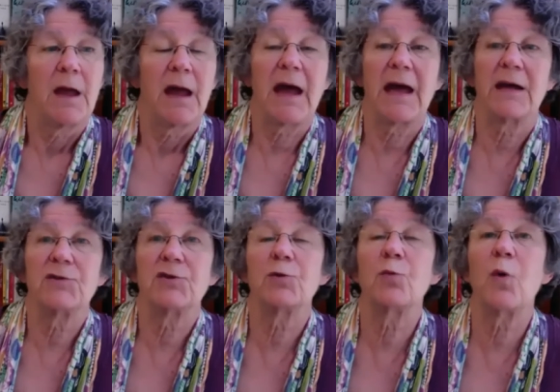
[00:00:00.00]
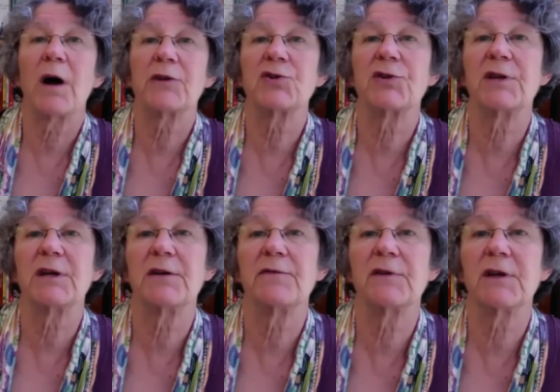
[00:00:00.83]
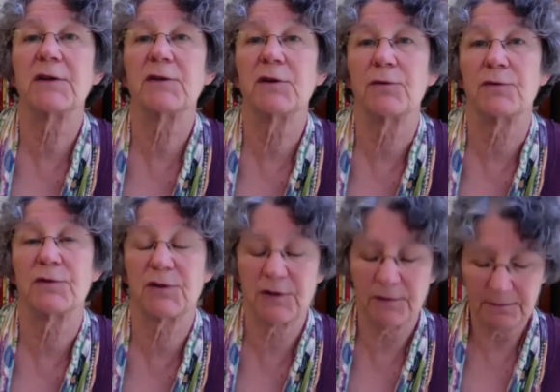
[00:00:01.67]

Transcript: and to watch the evening news.